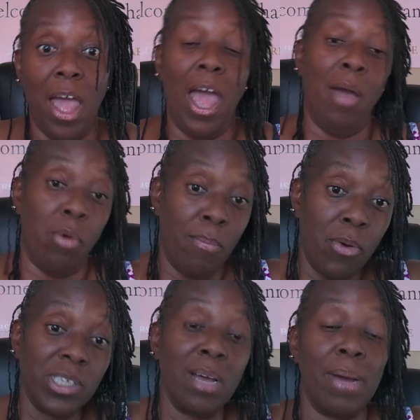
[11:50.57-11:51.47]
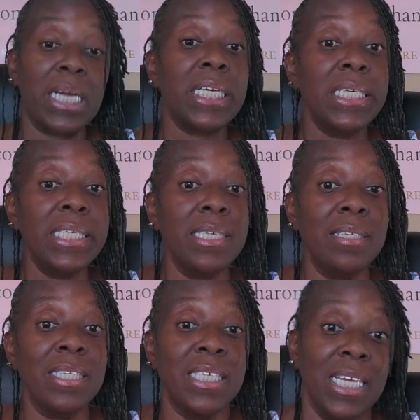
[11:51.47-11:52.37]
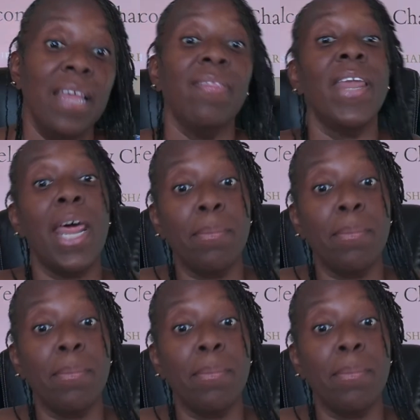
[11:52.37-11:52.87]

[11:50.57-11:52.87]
At one point in time, I could. Then that